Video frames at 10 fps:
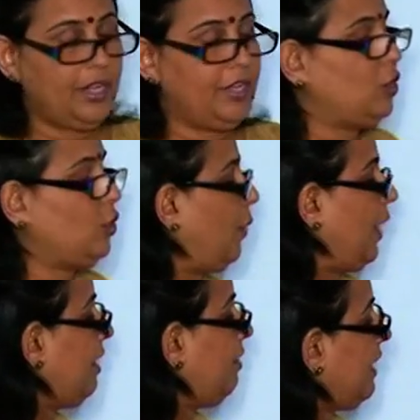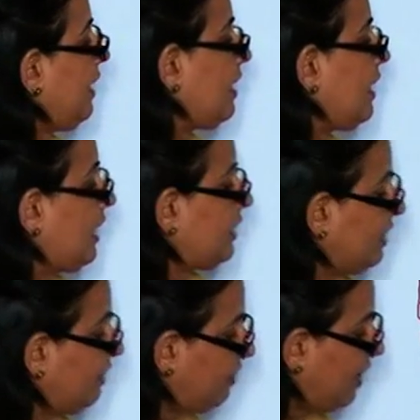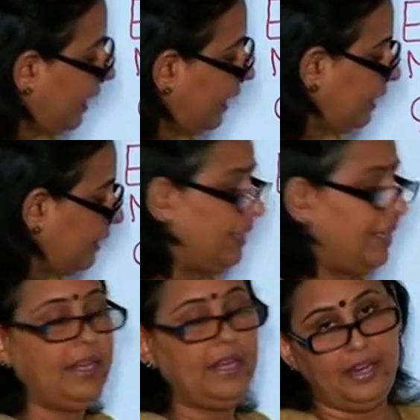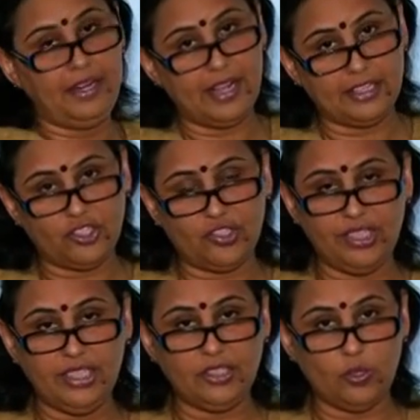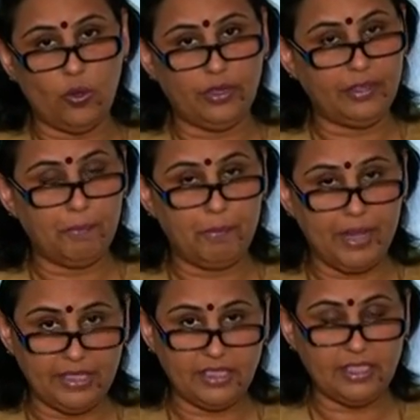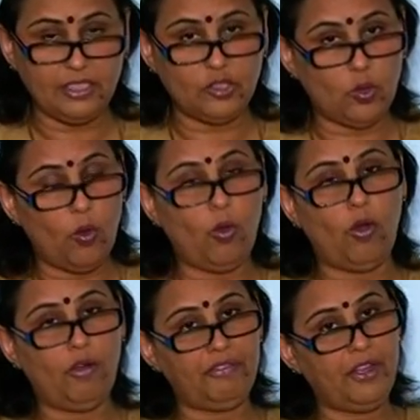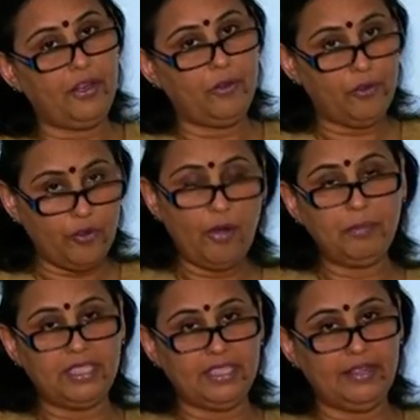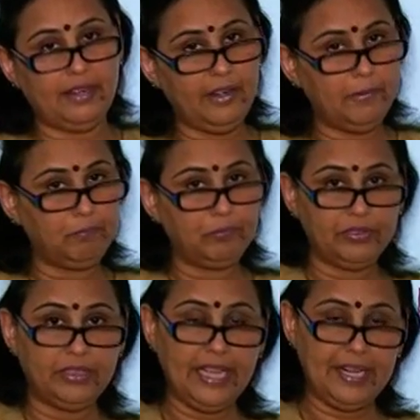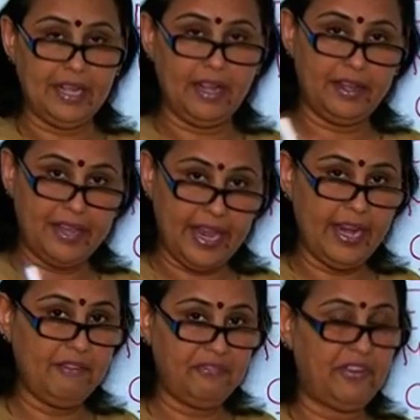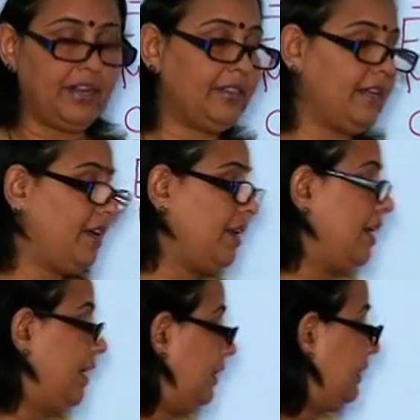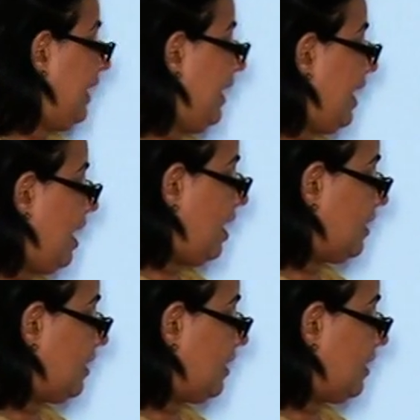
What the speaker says: So when we classify the industries on the basis of raw material, then again further they are